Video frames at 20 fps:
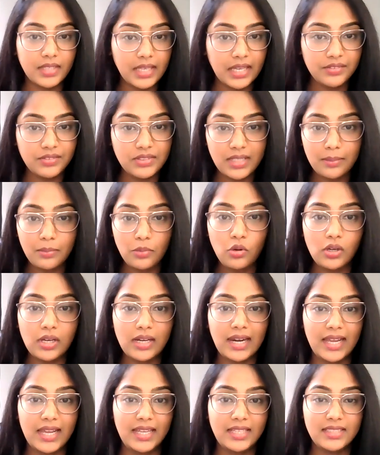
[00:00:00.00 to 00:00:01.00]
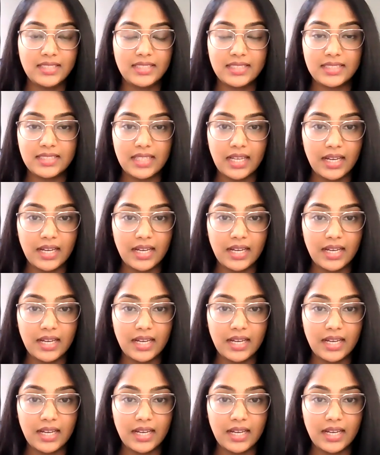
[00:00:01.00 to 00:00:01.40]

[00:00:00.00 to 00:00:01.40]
Give some hook lines.